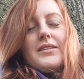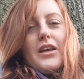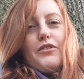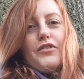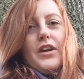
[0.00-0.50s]
So
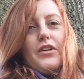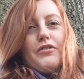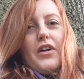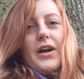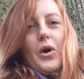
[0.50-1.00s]
I feel
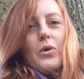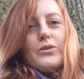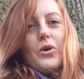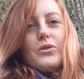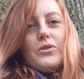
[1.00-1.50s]
if I
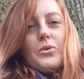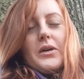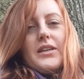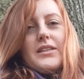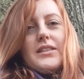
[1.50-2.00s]
hold on to
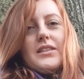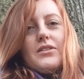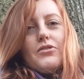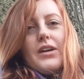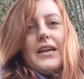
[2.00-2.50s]
it
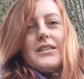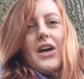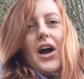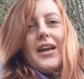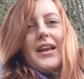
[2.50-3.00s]
really
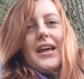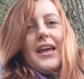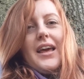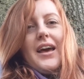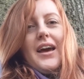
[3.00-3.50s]

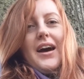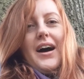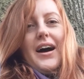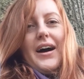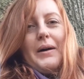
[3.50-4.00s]
tightly,
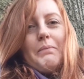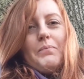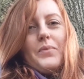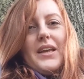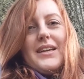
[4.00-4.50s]

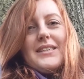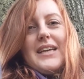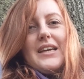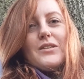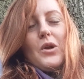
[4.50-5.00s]
it
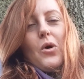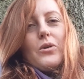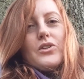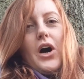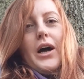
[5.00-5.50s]
takes a
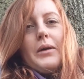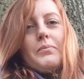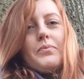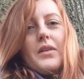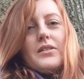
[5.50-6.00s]
long
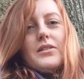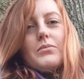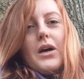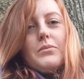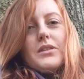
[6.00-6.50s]
time, and
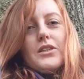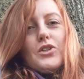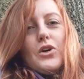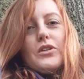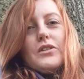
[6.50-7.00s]
sometimes it
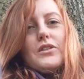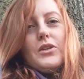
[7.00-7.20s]
does.